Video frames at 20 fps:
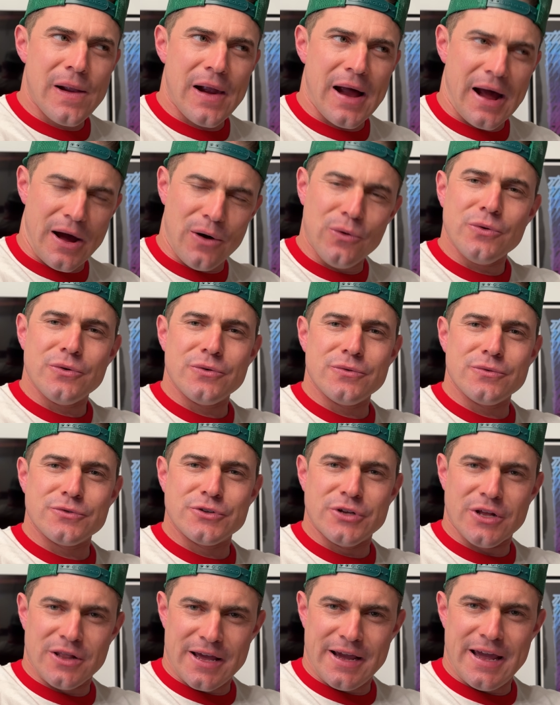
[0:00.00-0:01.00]
out
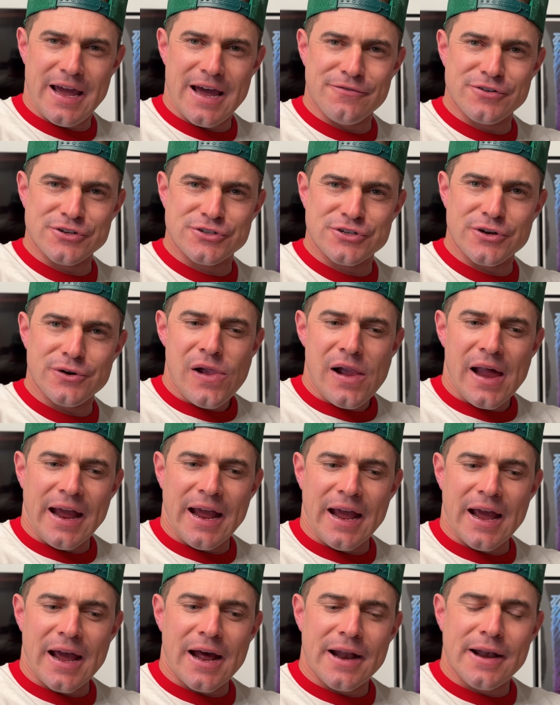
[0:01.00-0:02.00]
to Lake Havasu,
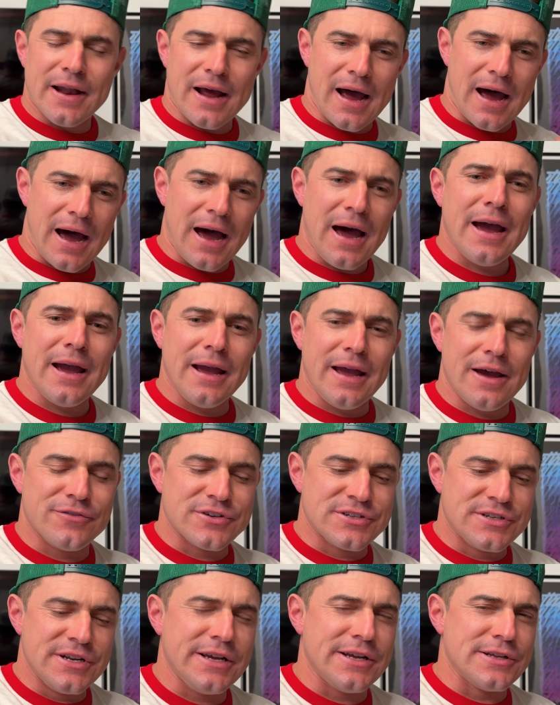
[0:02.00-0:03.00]
and I have a
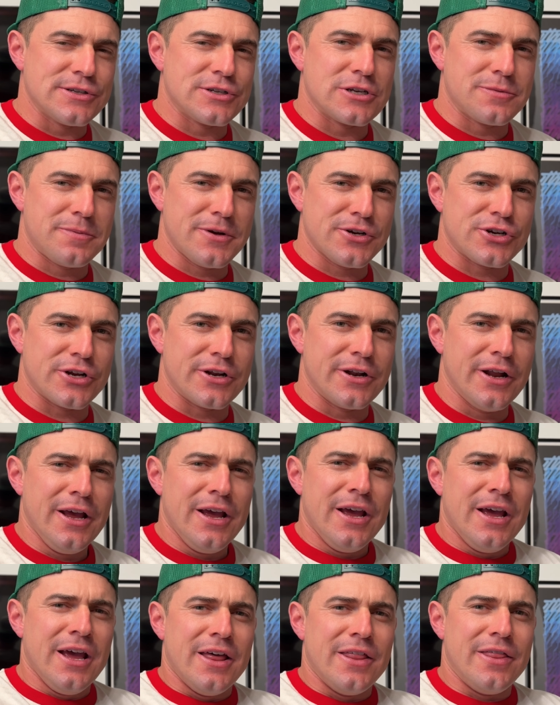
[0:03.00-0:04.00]
sneaking suspicion
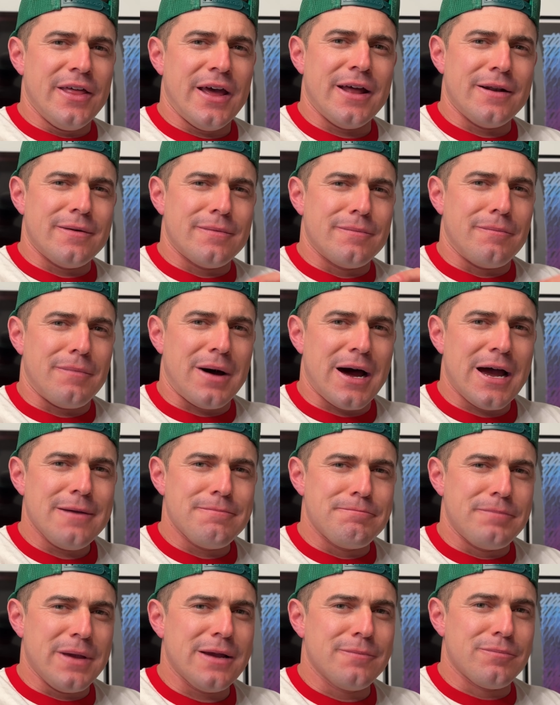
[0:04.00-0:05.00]
that my
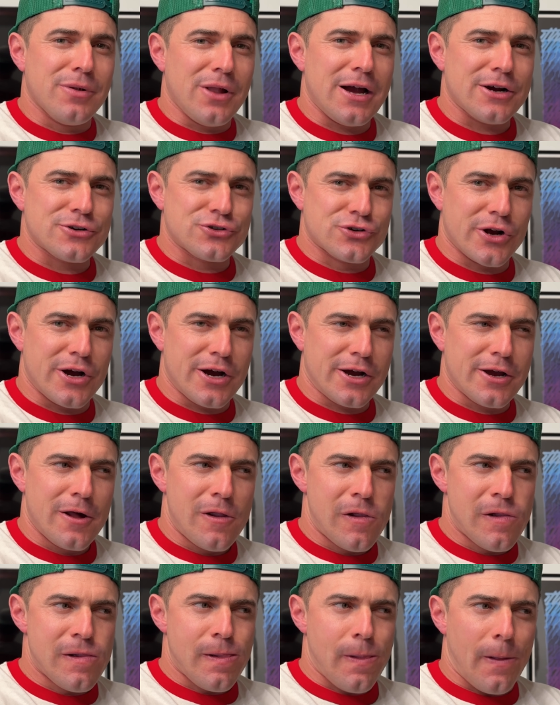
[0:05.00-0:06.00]
big block truck
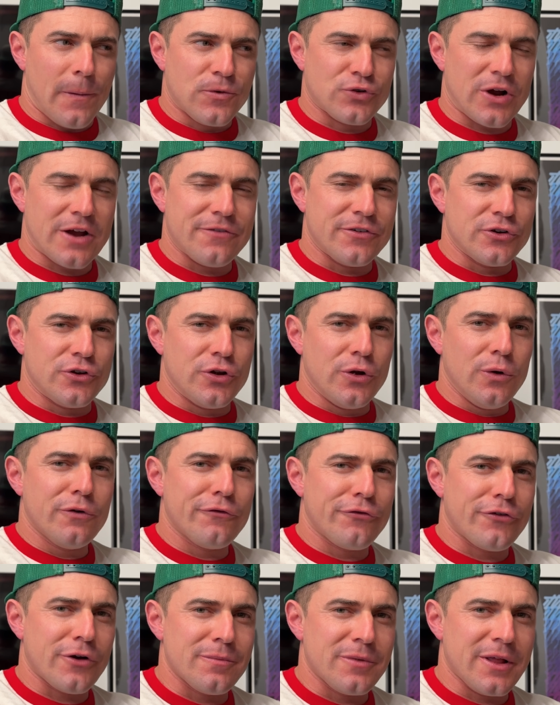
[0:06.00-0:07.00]
driving to
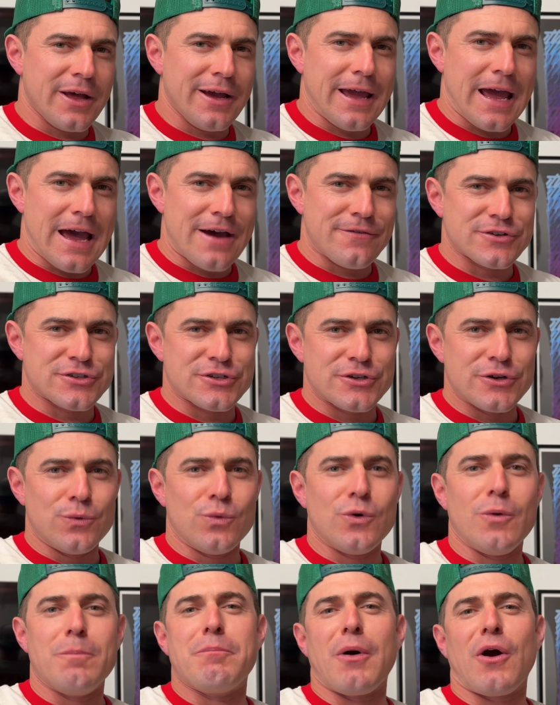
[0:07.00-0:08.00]
and from Lake Havasu
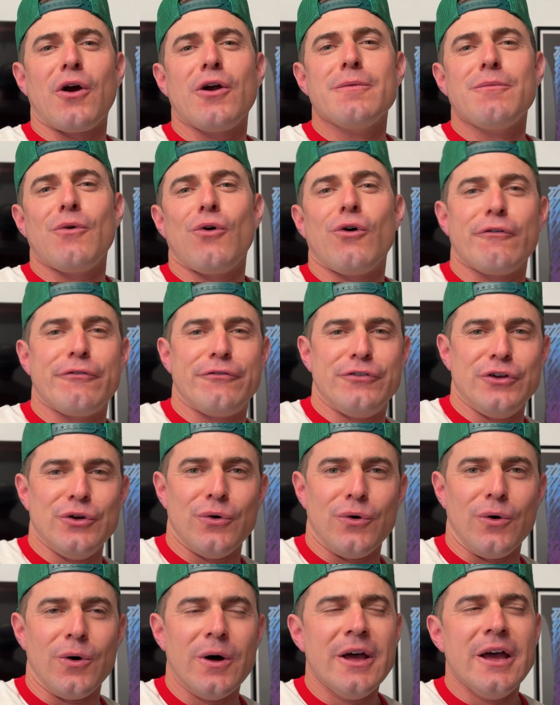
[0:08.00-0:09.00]
will burn more
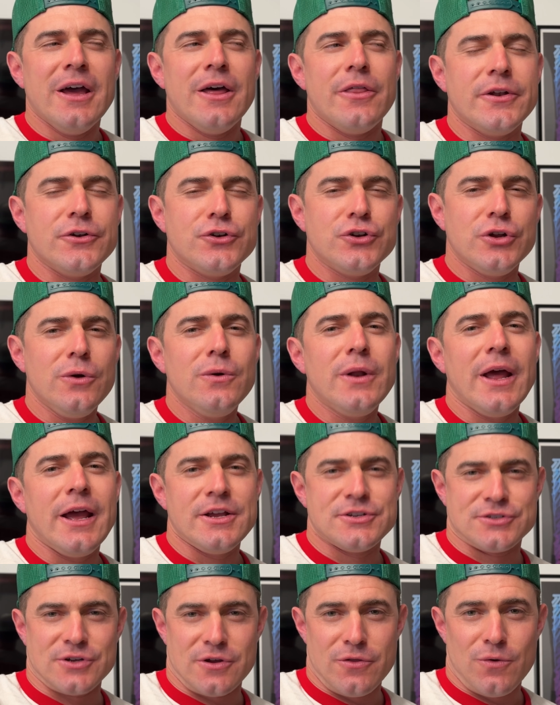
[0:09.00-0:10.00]
fuel than two days on